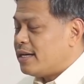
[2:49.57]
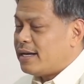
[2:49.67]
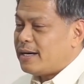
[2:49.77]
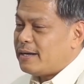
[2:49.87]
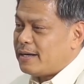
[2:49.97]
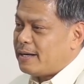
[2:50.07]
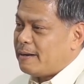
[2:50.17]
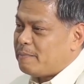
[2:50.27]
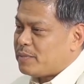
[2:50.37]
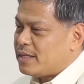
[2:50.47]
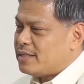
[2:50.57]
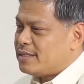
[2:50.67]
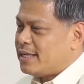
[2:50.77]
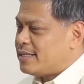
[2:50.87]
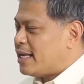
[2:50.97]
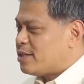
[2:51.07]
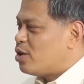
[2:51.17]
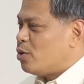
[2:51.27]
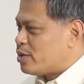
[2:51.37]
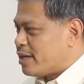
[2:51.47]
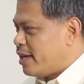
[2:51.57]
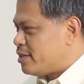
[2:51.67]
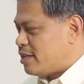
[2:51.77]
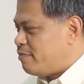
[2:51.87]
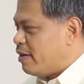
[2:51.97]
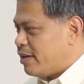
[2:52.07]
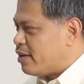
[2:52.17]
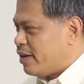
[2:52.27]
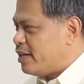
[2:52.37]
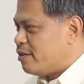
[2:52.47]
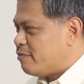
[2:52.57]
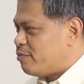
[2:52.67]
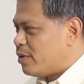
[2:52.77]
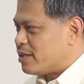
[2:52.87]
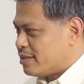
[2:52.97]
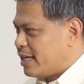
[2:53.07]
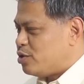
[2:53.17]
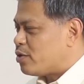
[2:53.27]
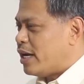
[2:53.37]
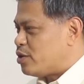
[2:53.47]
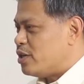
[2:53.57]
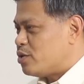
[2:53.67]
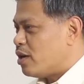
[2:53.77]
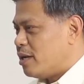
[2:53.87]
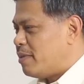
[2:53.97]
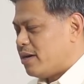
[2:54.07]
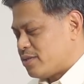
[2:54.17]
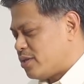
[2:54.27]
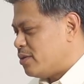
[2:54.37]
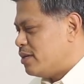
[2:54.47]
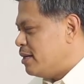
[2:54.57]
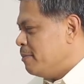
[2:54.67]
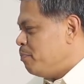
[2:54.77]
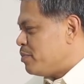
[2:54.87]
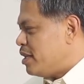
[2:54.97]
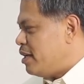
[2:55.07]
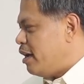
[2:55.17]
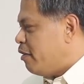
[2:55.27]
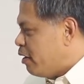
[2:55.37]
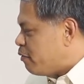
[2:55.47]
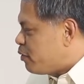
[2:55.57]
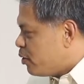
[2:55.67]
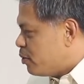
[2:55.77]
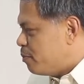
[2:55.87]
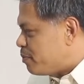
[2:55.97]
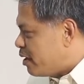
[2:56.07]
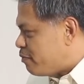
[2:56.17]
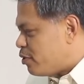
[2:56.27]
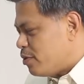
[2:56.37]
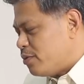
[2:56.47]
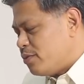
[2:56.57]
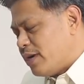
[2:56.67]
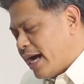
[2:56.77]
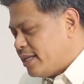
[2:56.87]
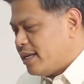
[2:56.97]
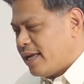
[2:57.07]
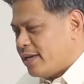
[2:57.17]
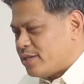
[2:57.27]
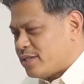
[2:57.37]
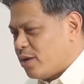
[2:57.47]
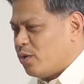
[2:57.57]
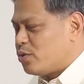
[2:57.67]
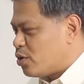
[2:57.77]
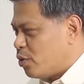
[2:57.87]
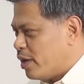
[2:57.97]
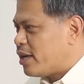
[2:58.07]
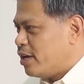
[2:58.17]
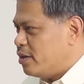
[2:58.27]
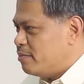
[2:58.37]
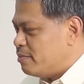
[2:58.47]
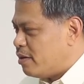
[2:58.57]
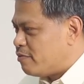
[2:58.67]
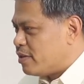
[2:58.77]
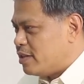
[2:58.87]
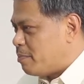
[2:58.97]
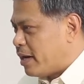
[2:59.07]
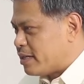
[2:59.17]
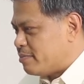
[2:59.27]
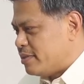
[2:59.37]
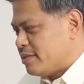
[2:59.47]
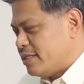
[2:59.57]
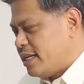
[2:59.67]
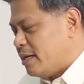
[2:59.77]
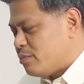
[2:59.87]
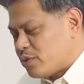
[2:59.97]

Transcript: that goes against the very grain of what education is all about. So if you analyze the whole curriculum of the department, and I'm